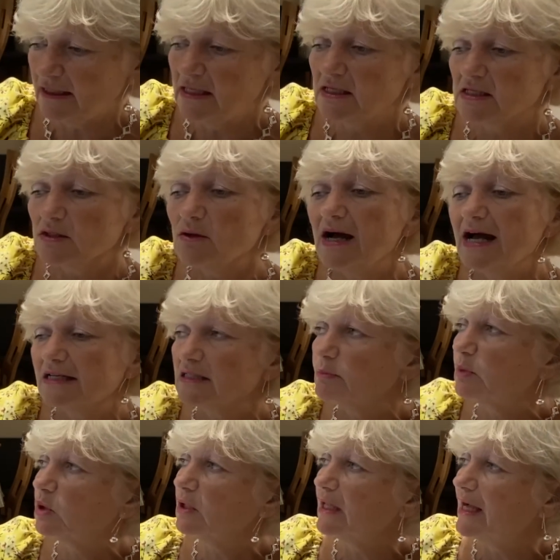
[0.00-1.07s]
So I had to
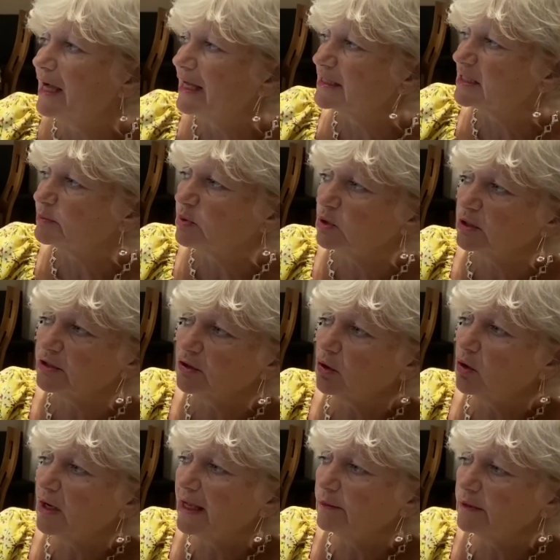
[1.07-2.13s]
pull it
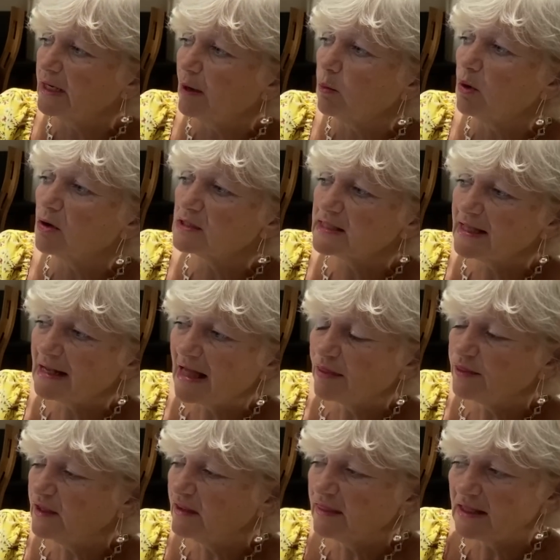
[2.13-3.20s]
all out, and I
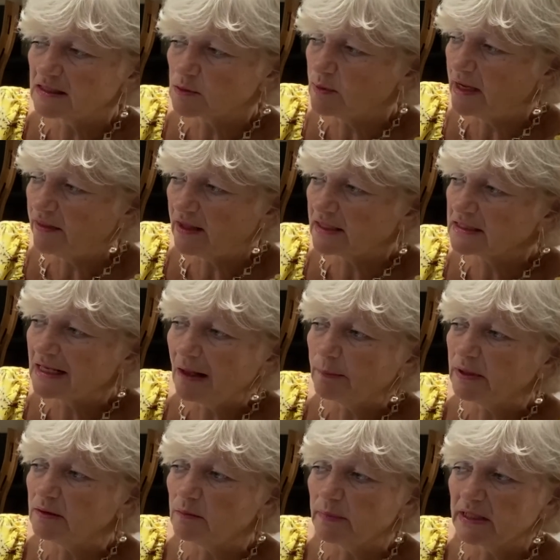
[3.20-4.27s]
think that's where that
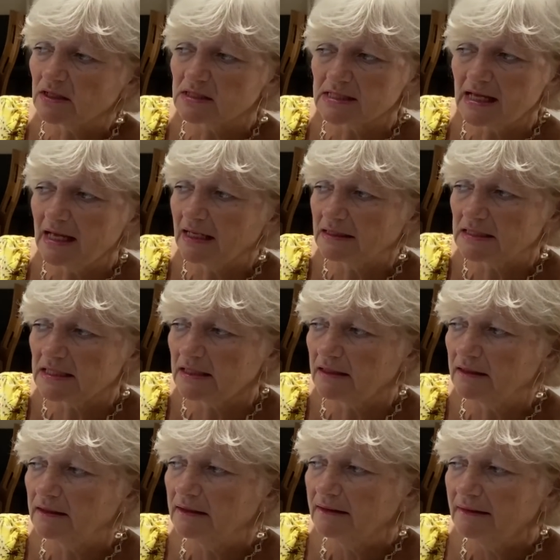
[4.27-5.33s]
happened, because I had to
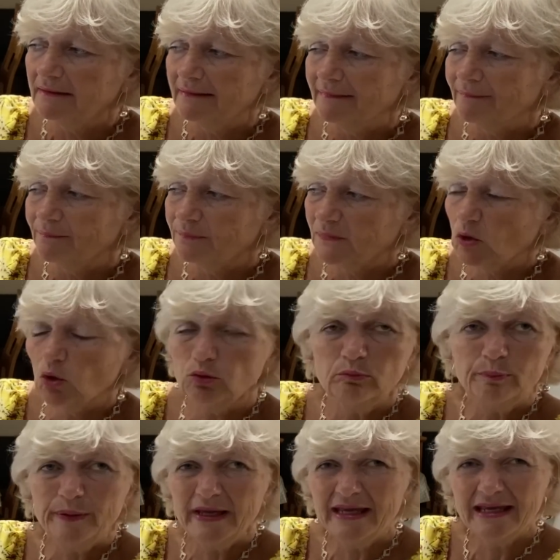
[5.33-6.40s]

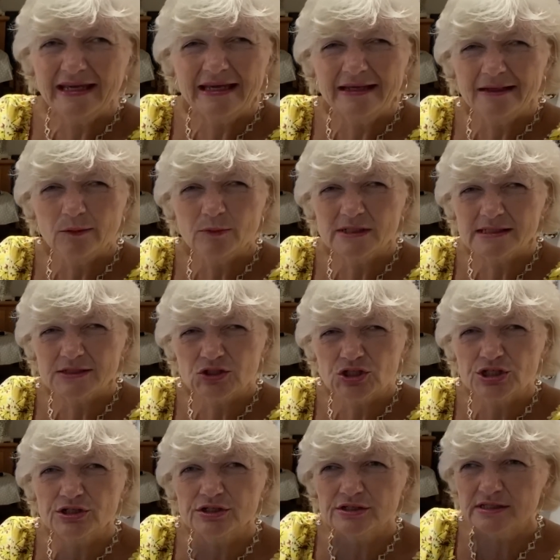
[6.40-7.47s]
unpick, and it was
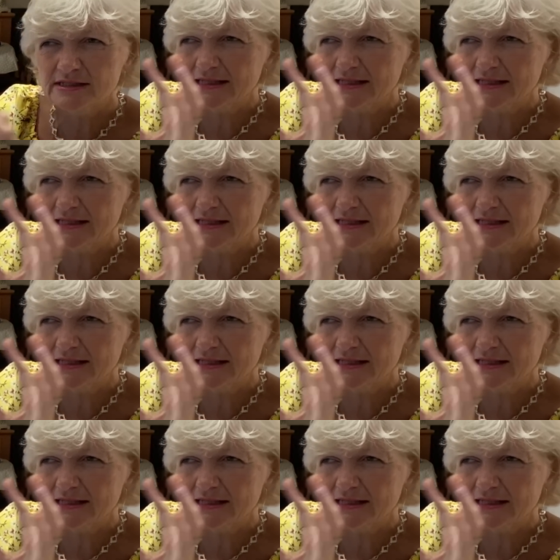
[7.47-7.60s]
just